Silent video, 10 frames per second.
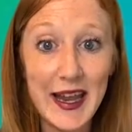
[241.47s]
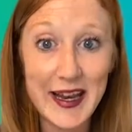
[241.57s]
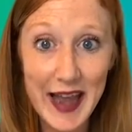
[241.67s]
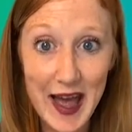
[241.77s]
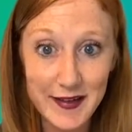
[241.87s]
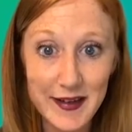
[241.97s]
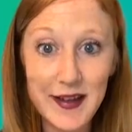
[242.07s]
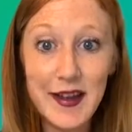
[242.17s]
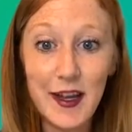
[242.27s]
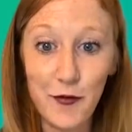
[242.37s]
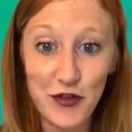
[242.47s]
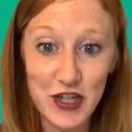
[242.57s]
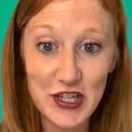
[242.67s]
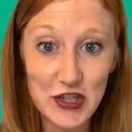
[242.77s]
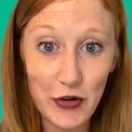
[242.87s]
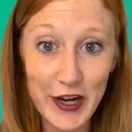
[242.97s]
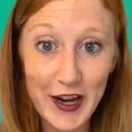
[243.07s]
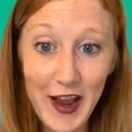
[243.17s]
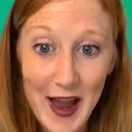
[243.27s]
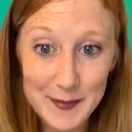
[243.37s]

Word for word: And again, if you're just joining,